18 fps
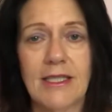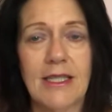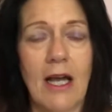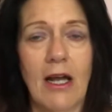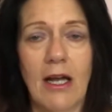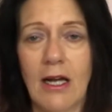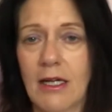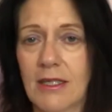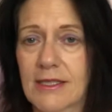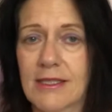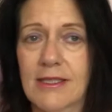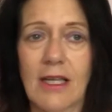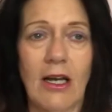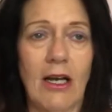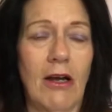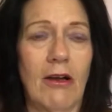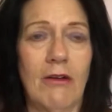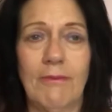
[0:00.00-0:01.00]
are
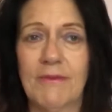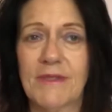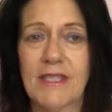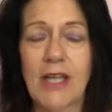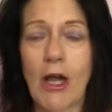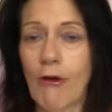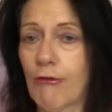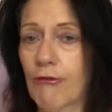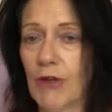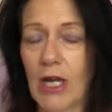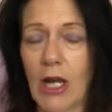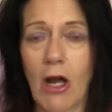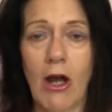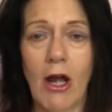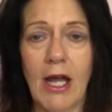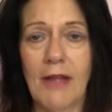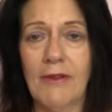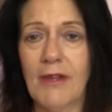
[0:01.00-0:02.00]

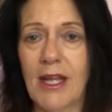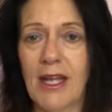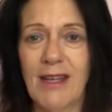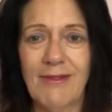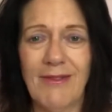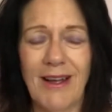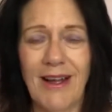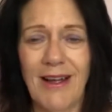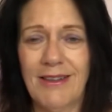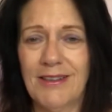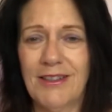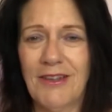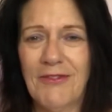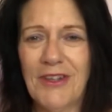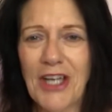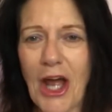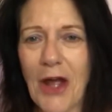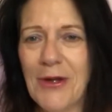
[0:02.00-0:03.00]
self-reliant. And
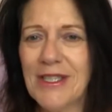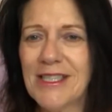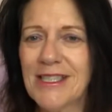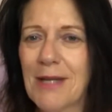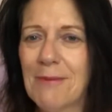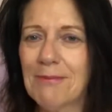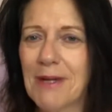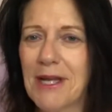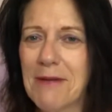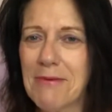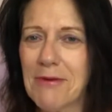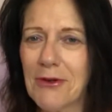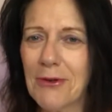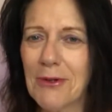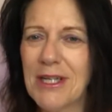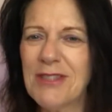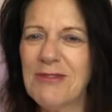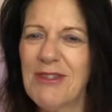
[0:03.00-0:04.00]
have you noticed them people are
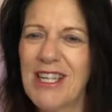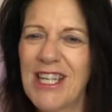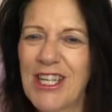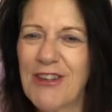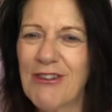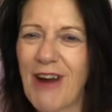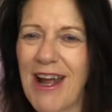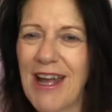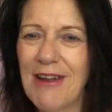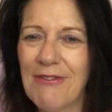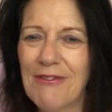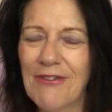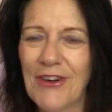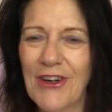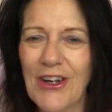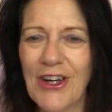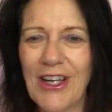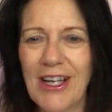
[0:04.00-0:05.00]
always really
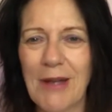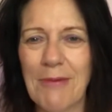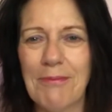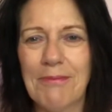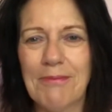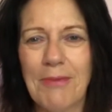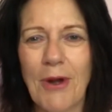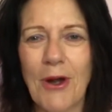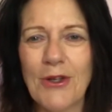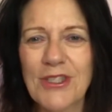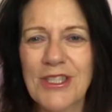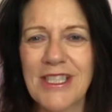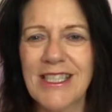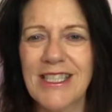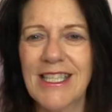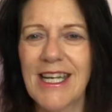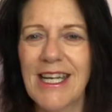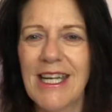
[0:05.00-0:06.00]
grateful and
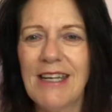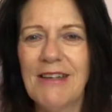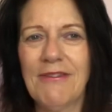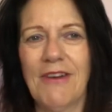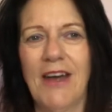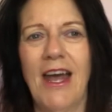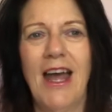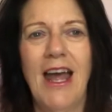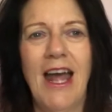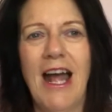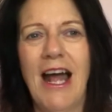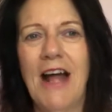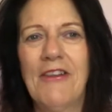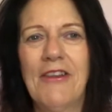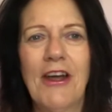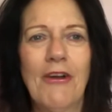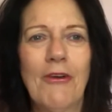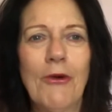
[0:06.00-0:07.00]
positive,
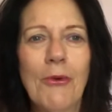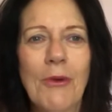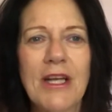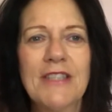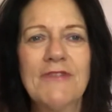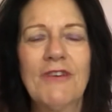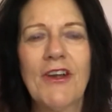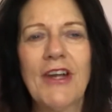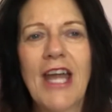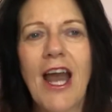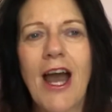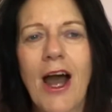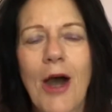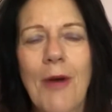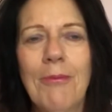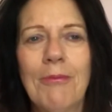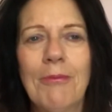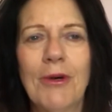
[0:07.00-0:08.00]
and they're always very
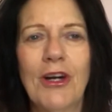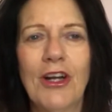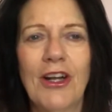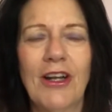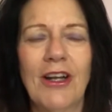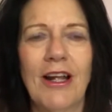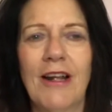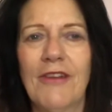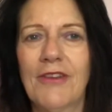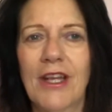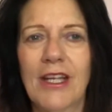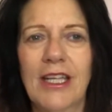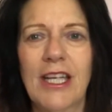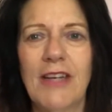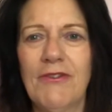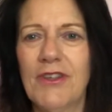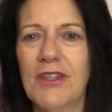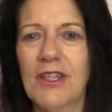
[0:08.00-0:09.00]
humble, and they
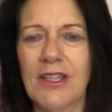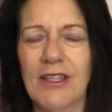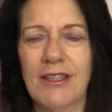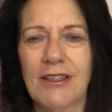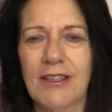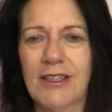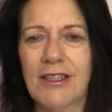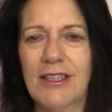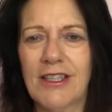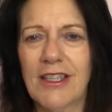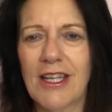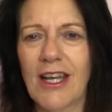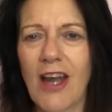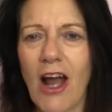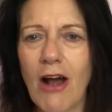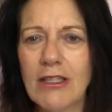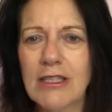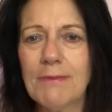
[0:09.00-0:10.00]
give you the
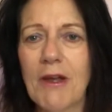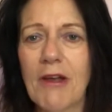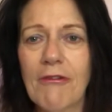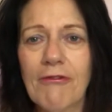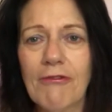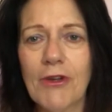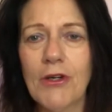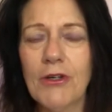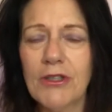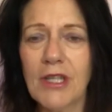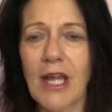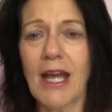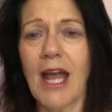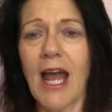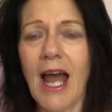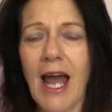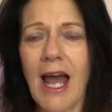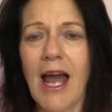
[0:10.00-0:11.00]
last bit of food they
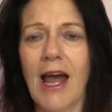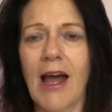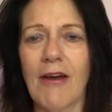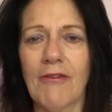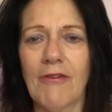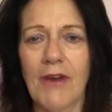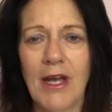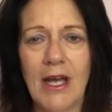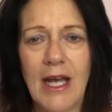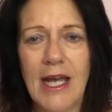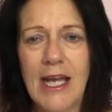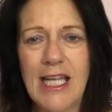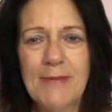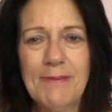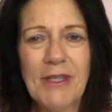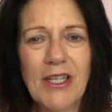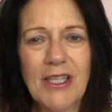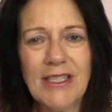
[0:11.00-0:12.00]
have
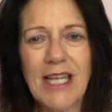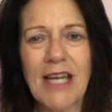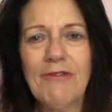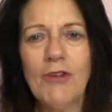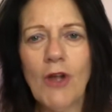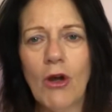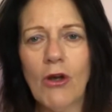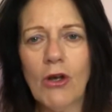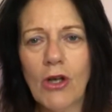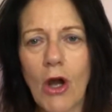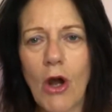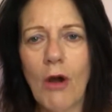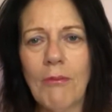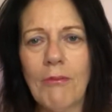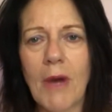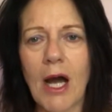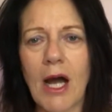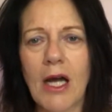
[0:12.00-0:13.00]
is because they've not
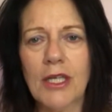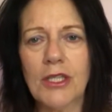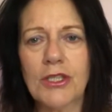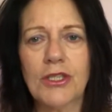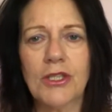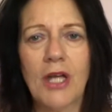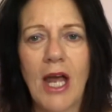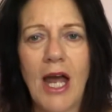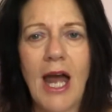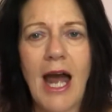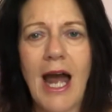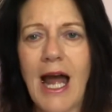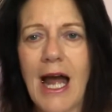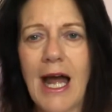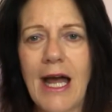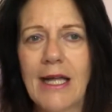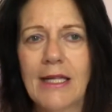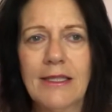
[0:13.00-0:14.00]
got much,
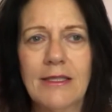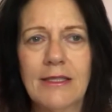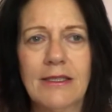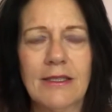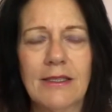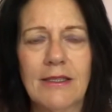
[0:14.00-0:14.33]
and